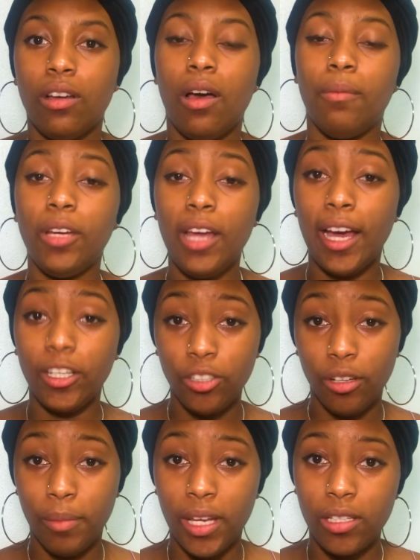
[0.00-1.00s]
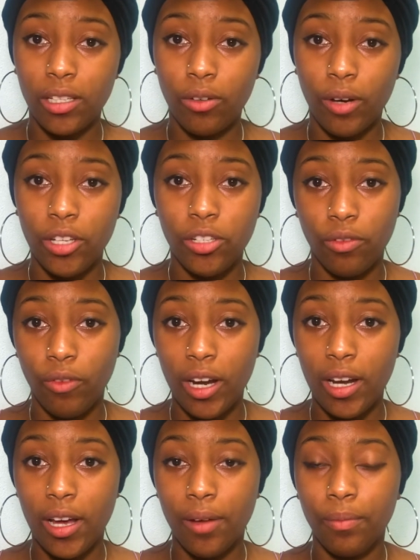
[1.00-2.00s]
I'm going to ask you a basic question right
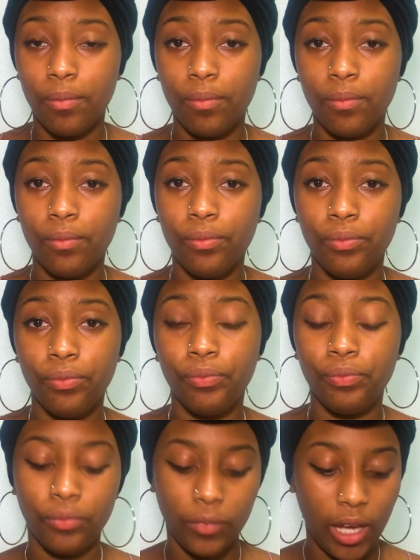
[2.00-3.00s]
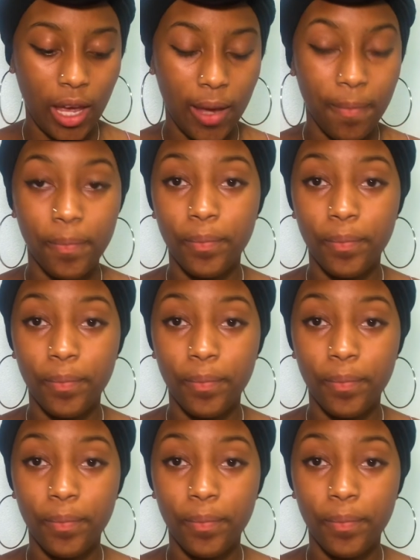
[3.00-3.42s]
now. Okay.